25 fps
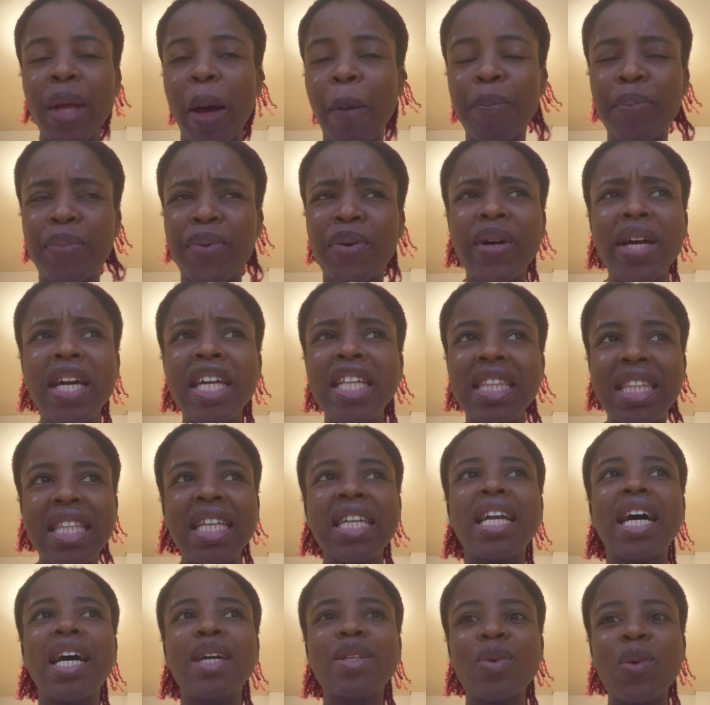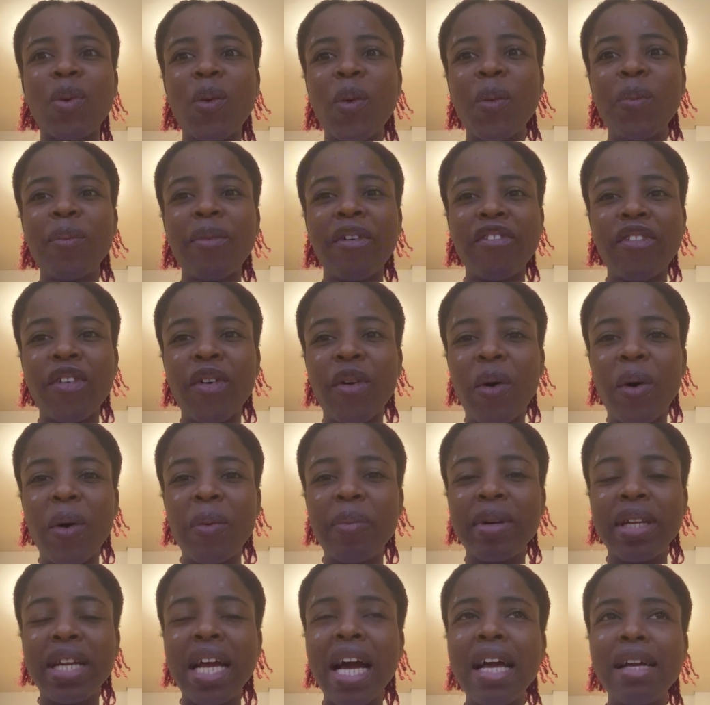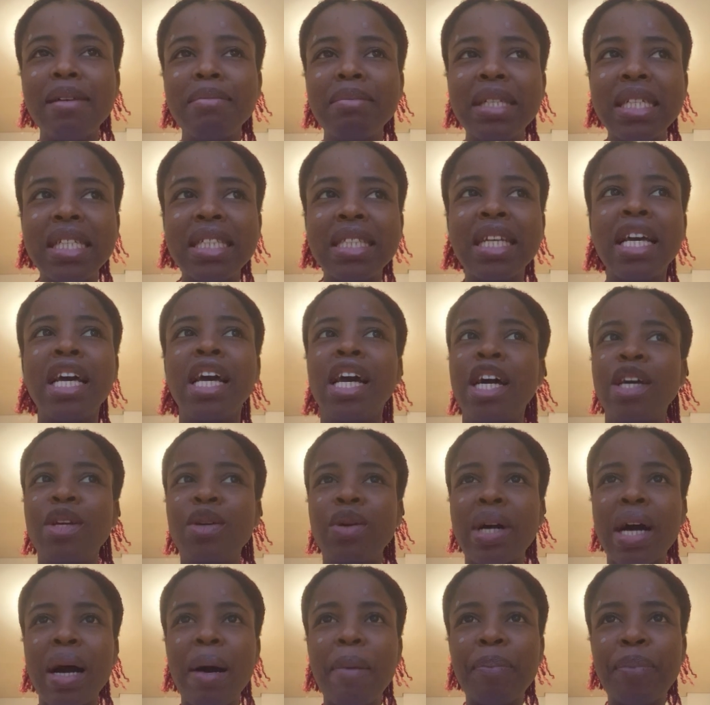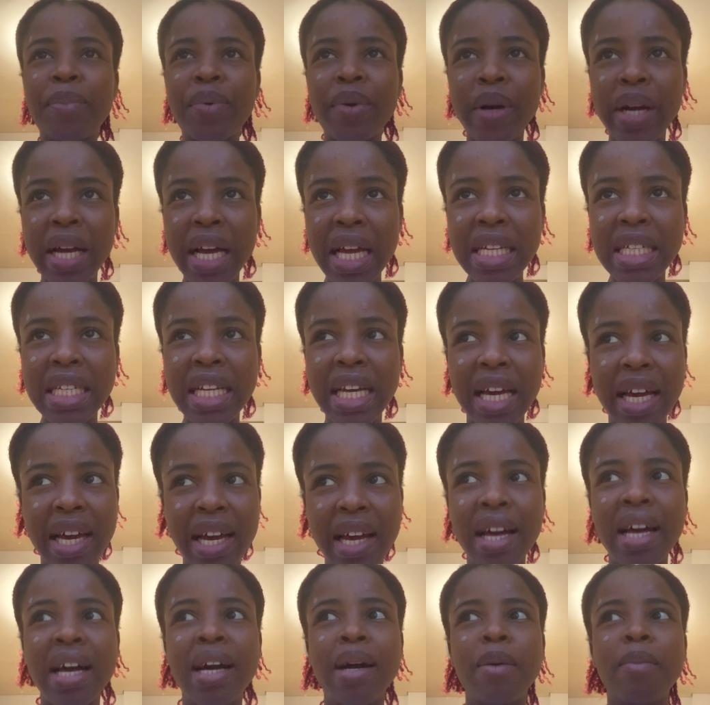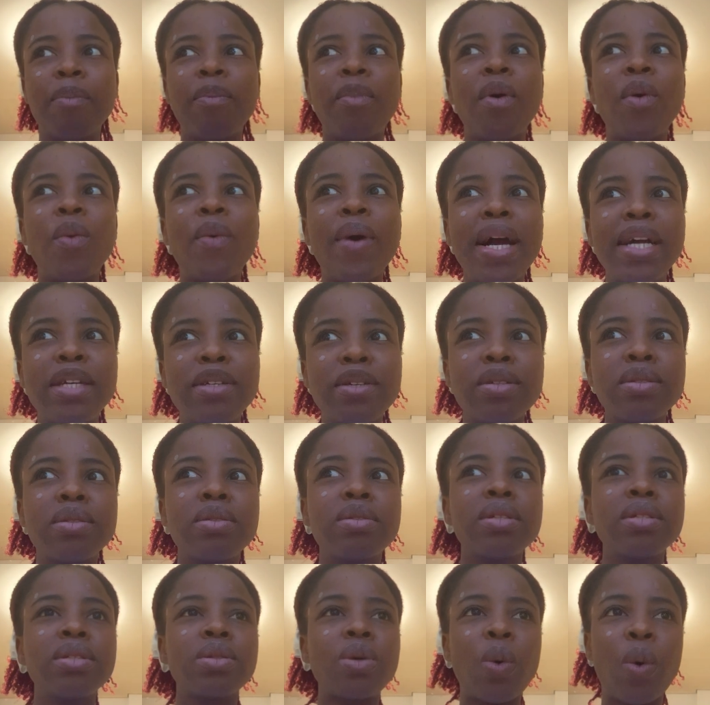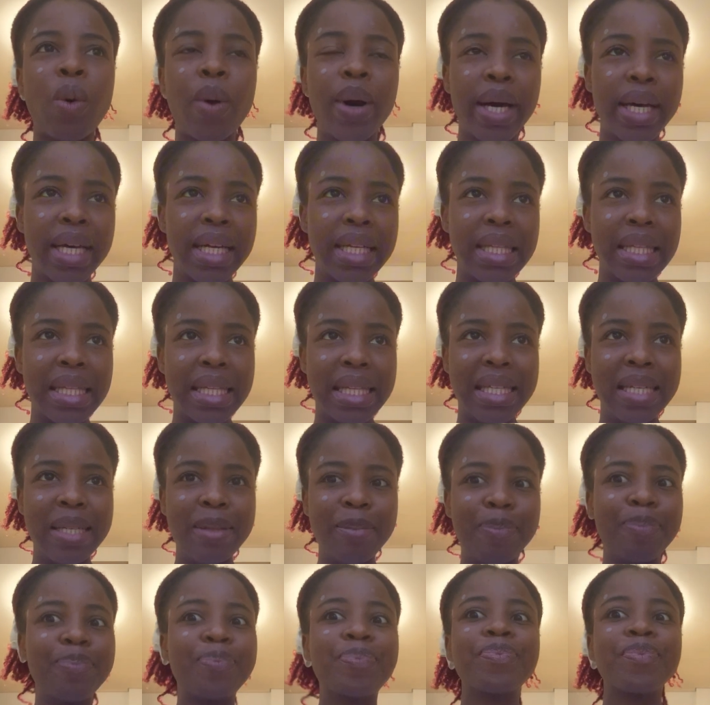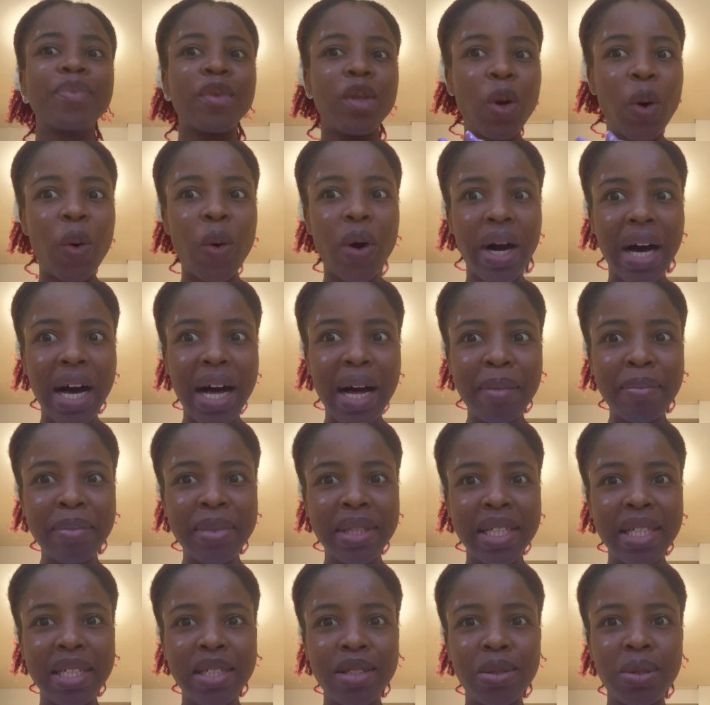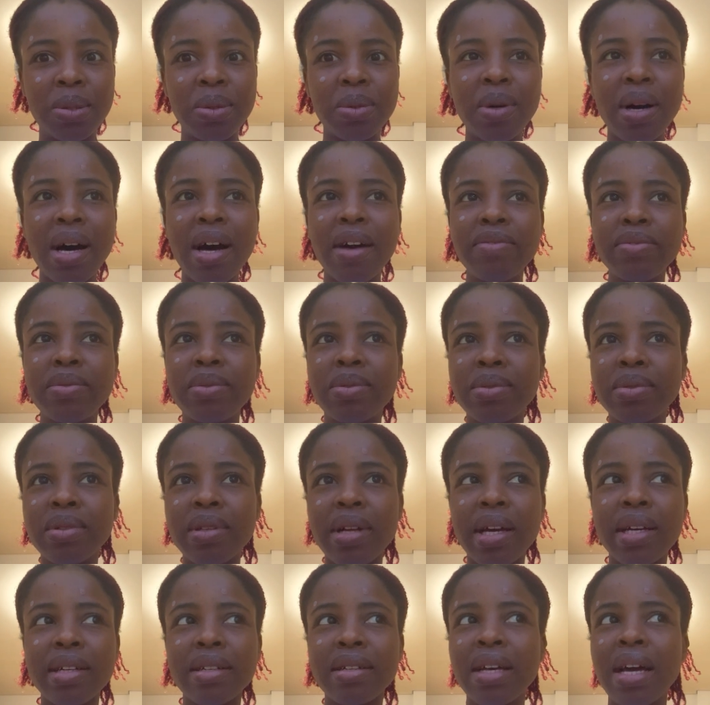praying thing at home before coming. I mean, you can pray there, but why not do it quietly or calmly? Do you have to like